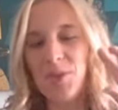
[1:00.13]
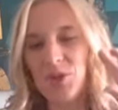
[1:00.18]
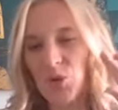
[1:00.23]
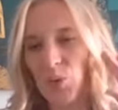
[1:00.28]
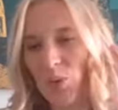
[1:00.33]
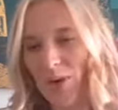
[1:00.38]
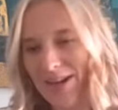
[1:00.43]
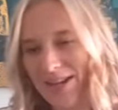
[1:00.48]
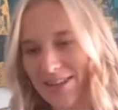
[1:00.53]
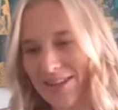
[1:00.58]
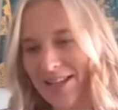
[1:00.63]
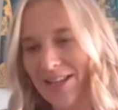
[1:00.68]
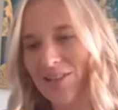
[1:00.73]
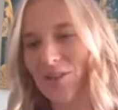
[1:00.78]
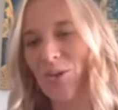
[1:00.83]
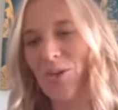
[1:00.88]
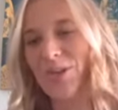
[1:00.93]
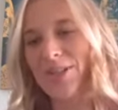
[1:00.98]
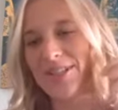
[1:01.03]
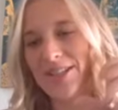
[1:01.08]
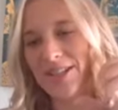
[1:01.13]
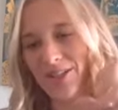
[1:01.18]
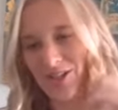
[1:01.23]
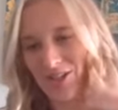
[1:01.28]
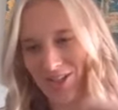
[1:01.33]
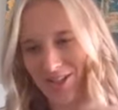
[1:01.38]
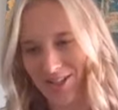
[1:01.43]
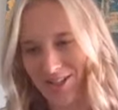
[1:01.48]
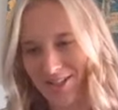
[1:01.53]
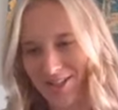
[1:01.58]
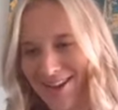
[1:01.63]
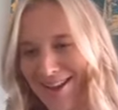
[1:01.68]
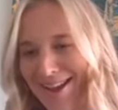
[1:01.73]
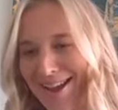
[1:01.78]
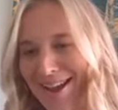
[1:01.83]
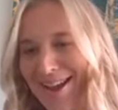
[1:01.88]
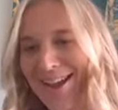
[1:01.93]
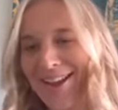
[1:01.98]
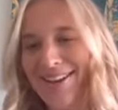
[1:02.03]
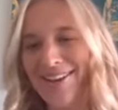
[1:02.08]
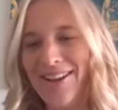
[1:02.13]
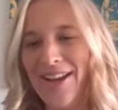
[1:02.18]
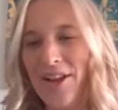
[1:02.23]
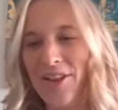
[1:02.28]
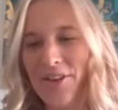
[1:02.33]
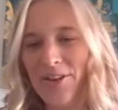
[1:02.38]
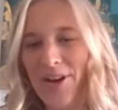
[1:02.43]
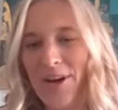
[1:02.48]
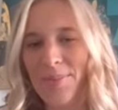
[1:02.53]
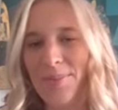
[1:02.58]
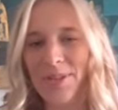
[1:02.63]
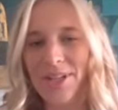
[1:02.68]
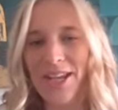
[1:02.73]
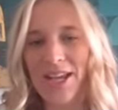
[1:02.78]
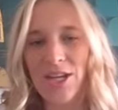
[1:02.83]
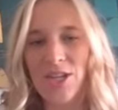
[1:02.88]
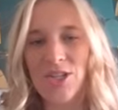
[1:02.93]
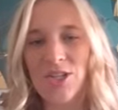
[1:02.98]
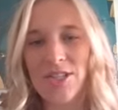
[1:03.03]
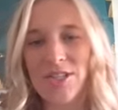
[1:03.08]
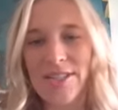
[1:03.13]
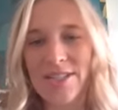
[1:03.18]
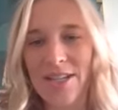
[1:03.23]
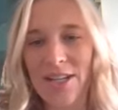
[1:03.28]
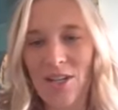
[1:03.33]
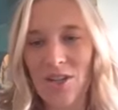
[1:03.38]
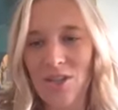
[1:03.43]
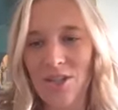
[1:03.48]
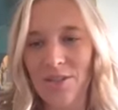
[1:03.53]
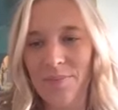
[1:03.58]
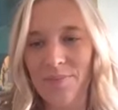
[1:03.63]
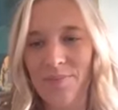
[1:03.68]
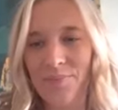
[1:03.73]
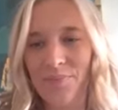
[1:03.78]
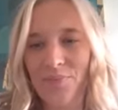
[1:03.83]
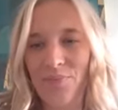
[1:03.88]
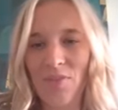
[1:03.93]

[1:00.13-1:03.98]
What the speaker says: between their law section and now their application section.